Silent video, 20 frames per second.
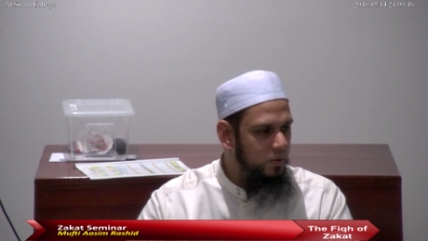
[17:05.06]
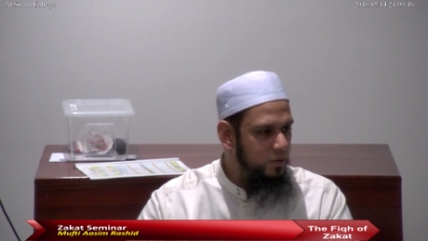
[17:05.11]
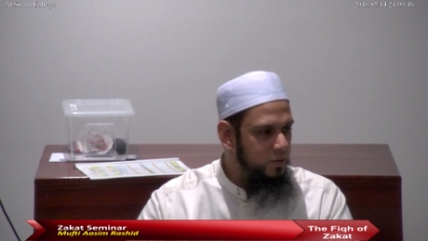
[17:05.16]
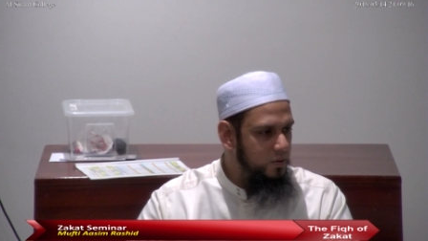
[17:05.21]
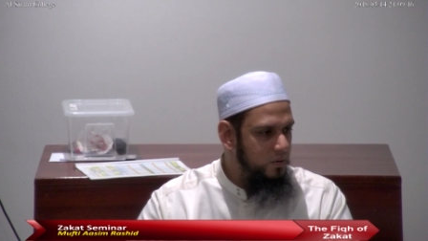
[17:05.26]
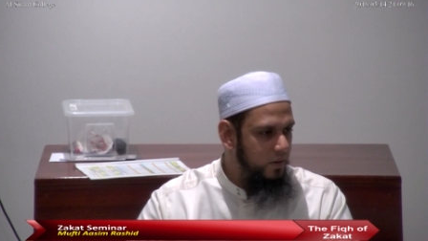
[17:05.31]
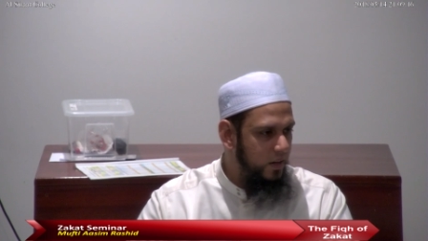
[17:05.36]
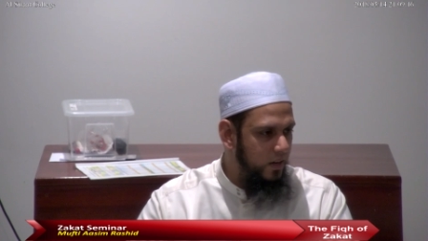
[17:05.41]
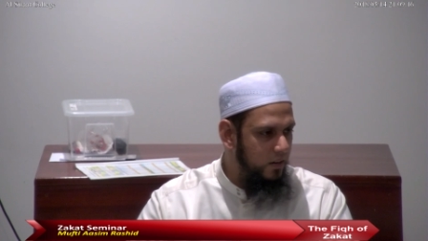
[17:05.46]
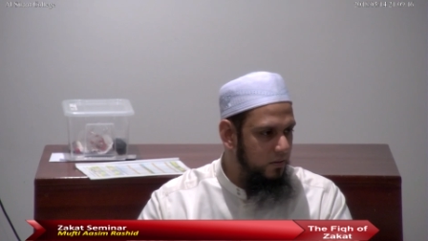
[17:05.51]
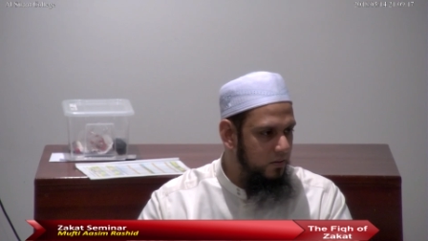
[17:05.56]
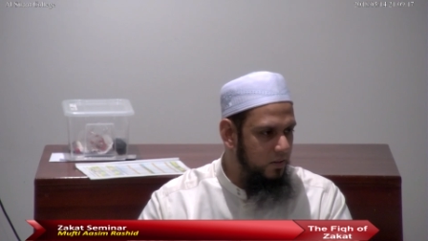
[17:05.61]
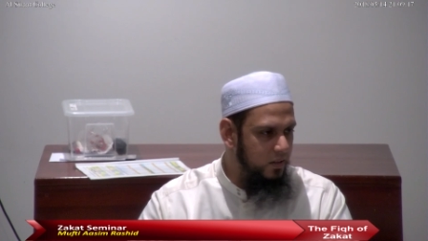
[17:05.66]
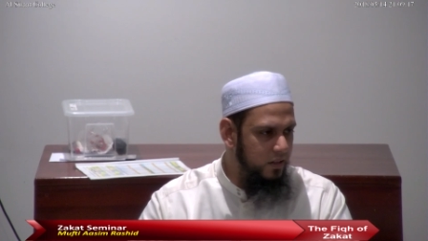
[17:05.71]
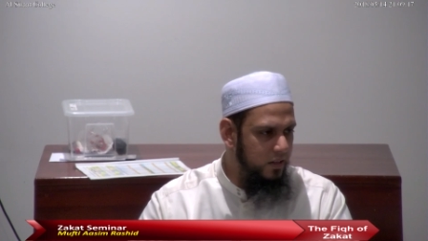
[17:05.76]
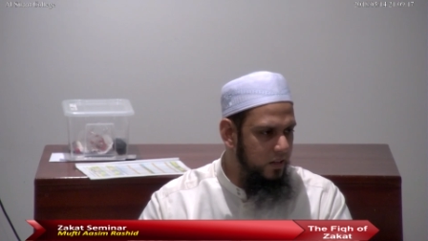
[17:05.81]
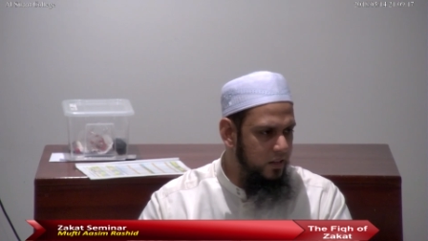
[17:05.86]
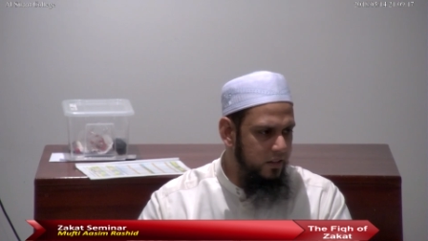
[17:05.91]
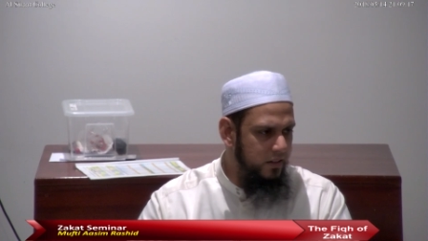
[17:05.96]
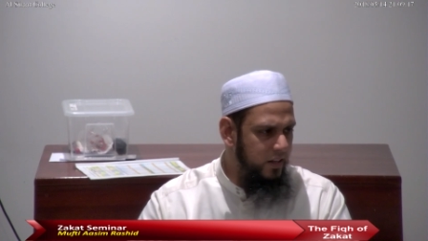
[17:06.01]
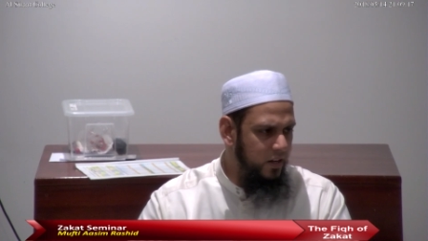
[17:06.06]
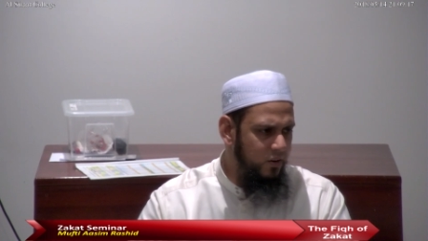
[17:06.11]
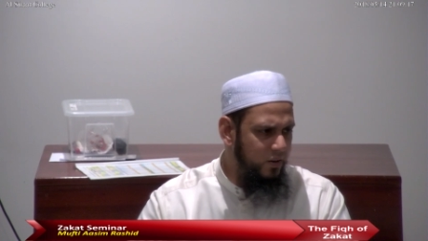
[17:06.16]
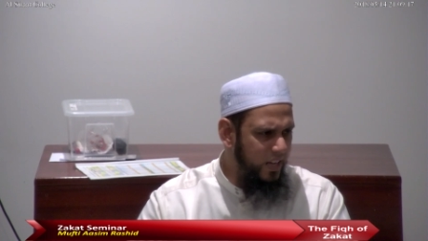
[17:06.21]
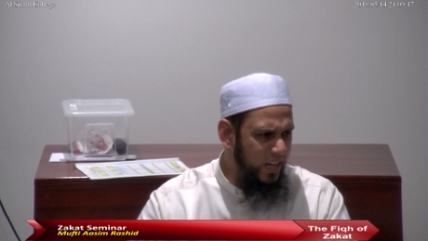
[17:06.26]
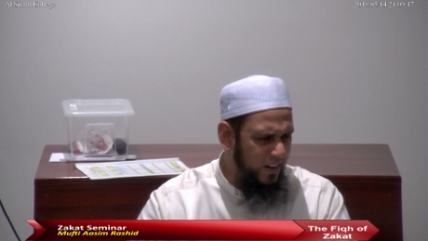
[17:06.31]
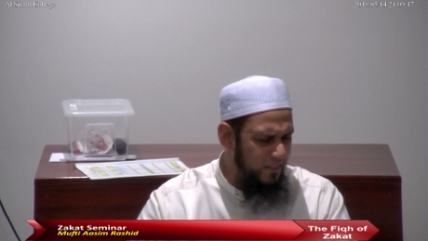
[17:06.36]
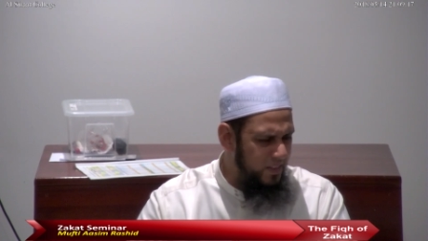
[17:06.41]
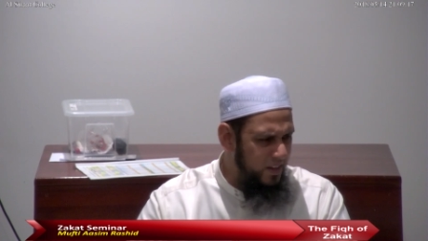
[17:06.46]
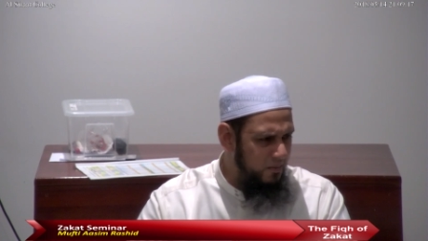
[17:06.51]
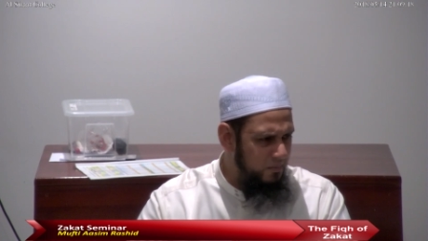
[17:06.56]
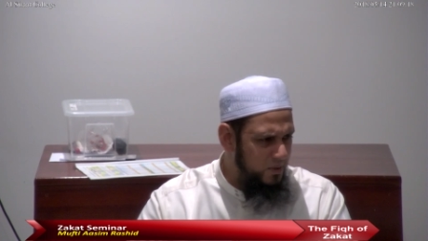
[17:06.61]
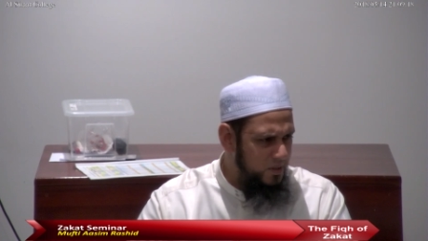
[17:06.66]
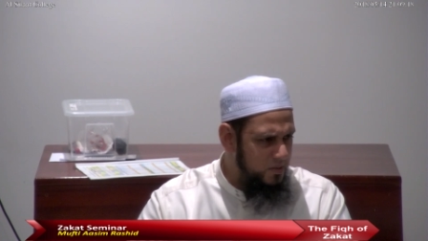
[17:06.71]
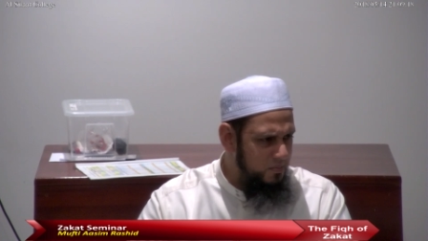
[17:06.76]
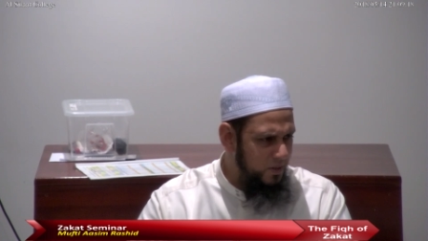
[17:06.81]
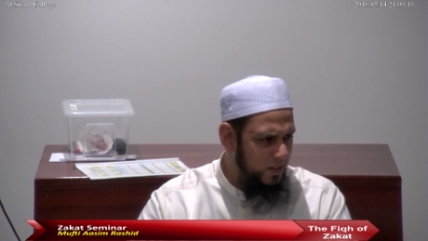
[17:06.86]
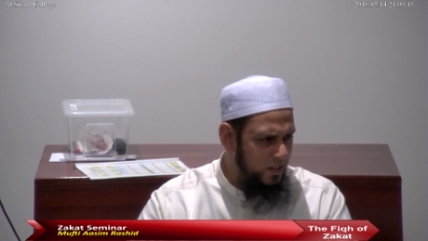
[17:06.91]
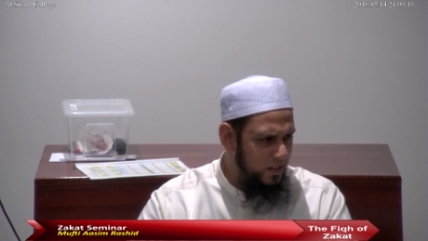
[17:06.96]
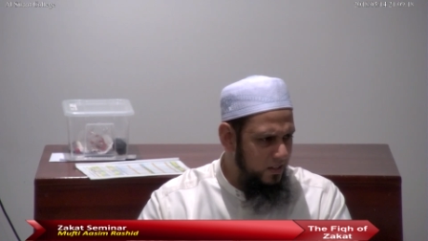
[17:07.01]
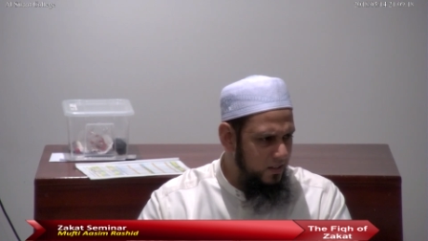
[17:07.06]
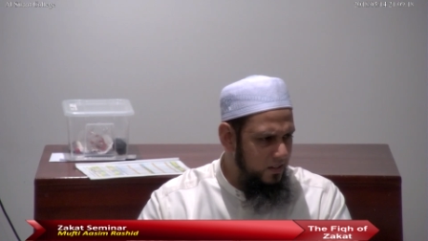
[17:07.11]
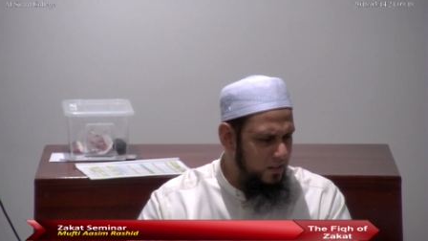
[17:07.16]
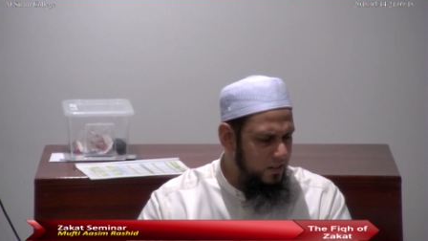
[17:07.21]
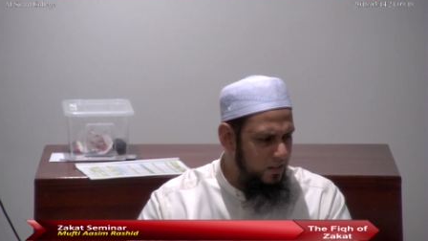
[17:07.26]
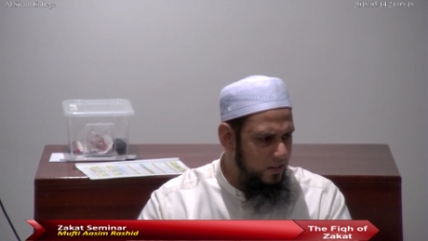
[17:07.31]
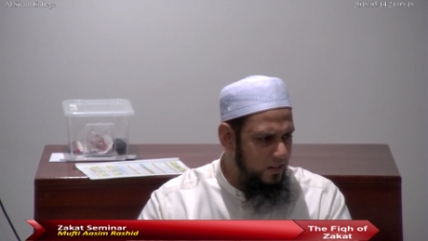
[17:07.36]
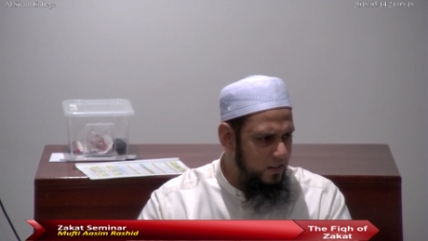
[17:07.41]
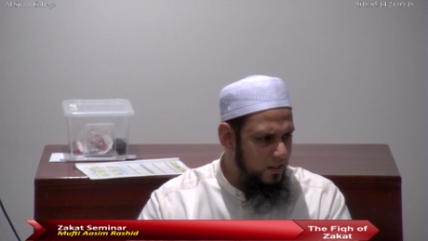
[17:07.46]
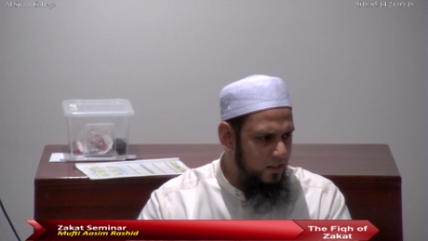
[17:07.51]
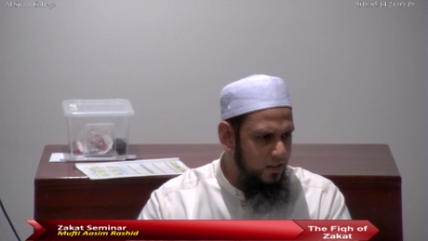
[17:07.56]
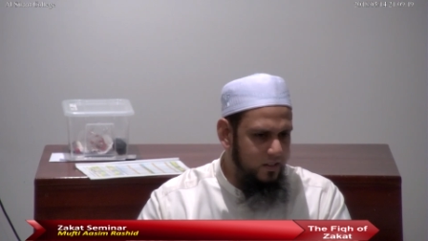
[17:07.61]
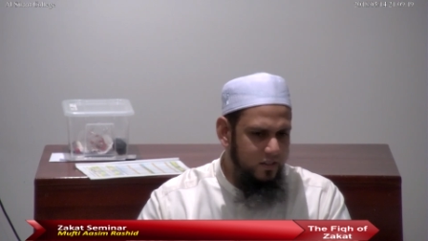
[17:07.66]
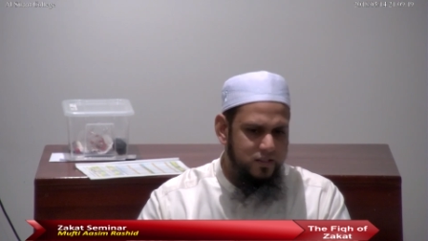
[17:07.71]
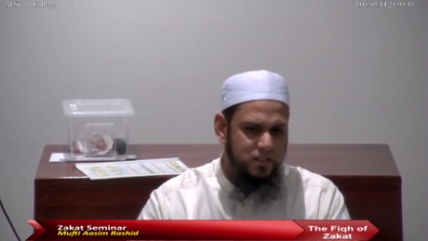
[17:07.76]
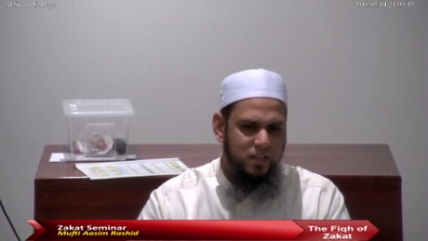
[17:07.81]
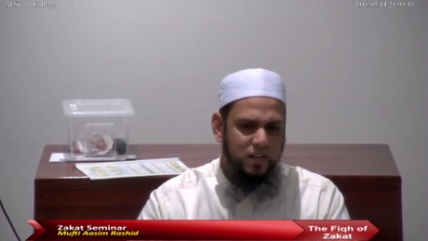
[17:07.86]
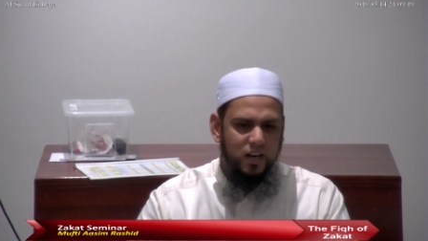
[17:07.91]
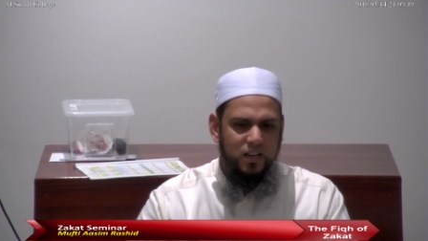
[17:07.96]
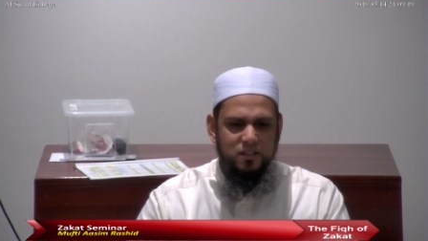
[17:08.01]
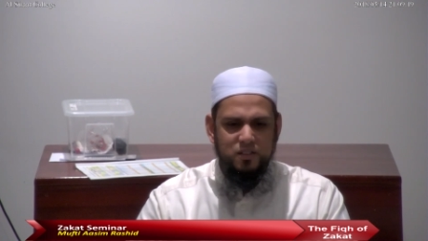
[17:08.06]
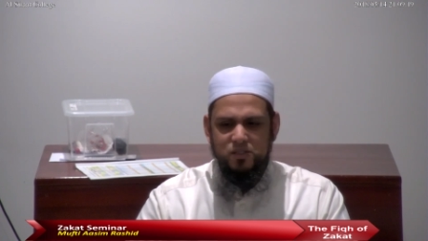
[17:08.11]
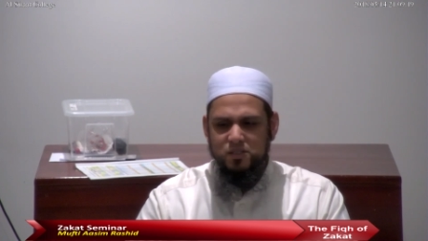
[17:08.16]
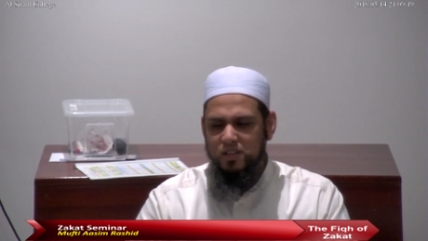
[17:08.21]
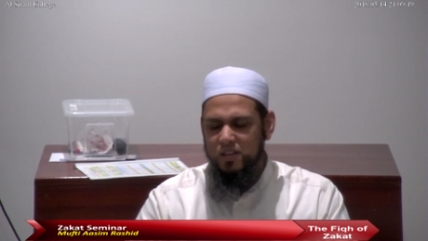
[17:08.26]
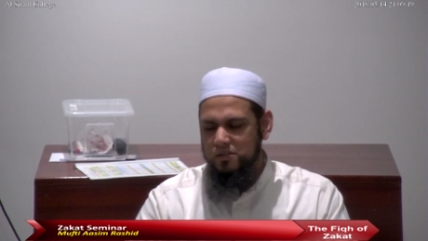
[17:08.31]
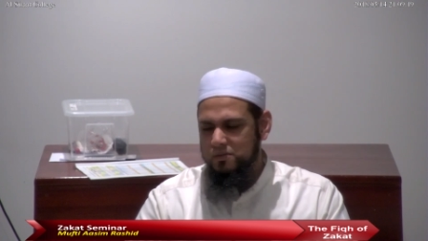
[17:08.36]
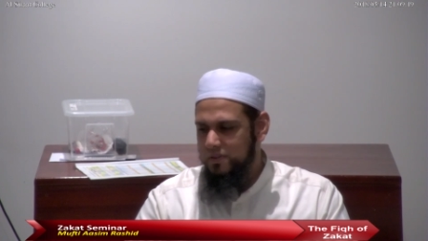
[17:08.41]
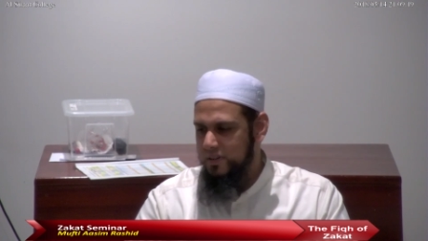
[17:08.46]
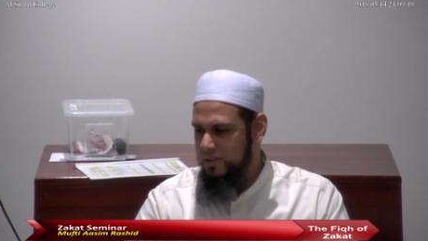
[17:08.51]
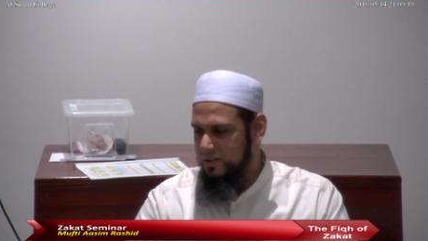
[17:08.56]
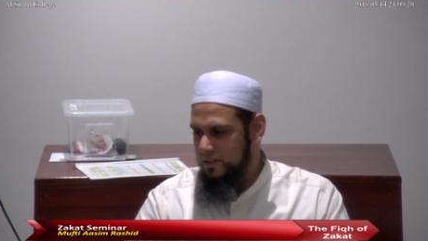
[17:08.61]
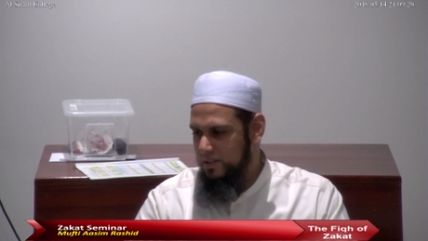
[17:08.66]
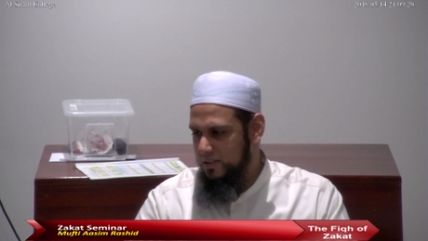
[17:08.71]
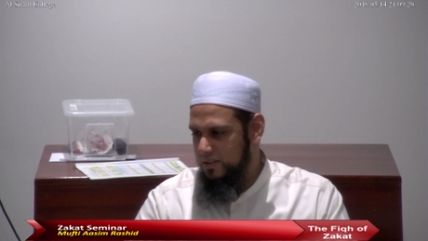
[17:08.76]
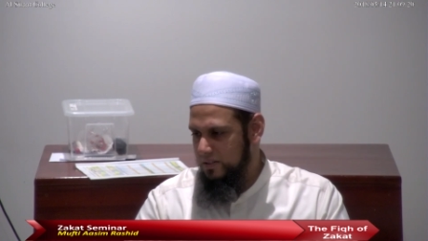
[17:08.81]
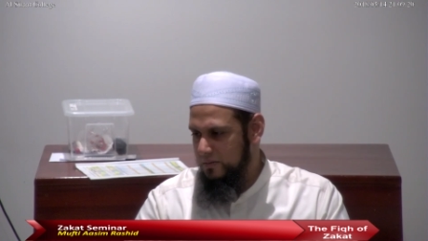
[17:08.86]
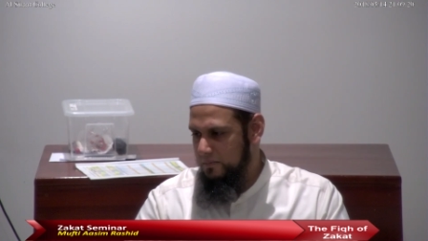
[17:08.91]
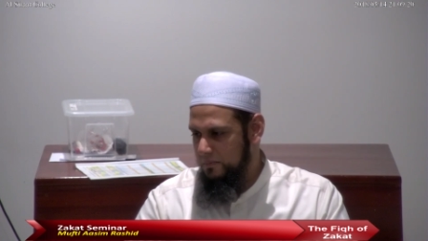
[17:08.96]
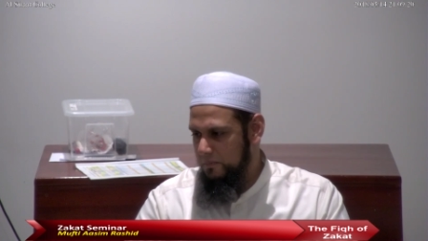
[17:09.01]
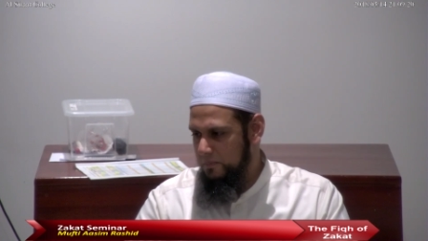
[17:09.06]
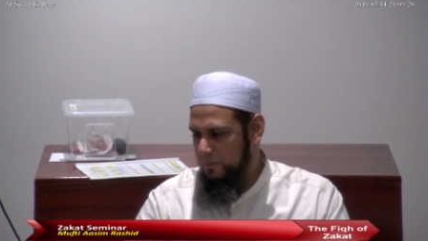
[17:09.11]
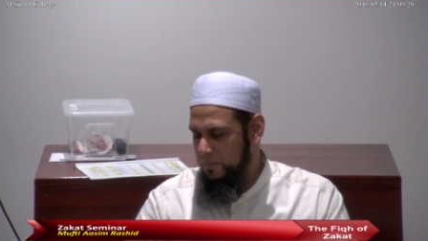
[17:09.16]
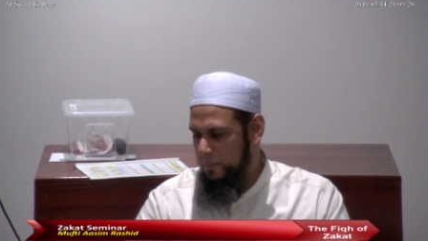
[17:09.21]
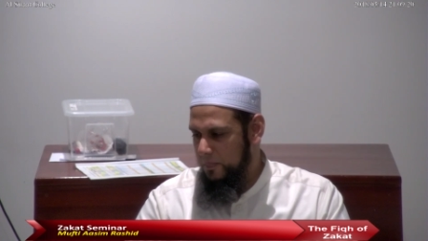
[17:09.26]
rolls around, they don't have that much money, zakat is not fard on them.